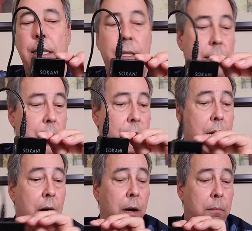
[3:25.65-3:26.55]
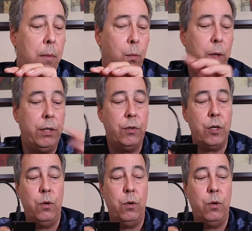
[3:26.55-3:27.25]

It does come with its